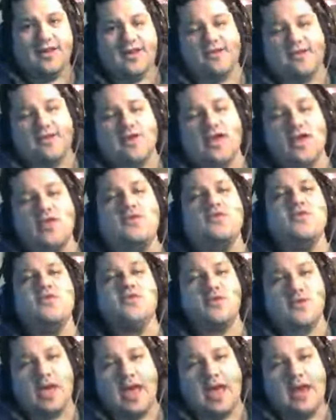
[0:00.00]
So you
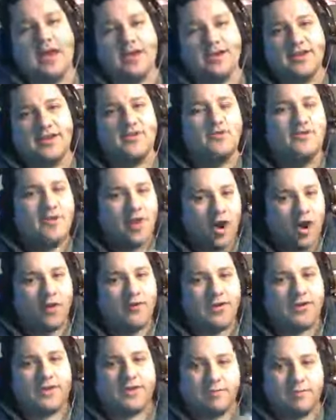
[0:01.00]
knew that. You
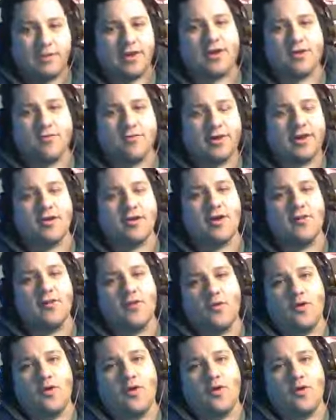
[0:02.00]
know that it's mirror, mirror on
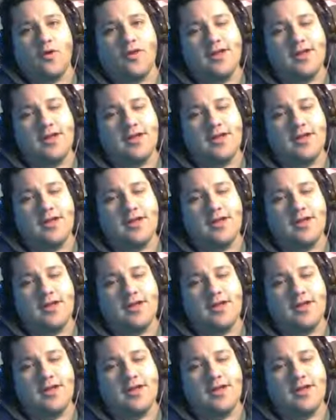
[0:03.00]
the wall.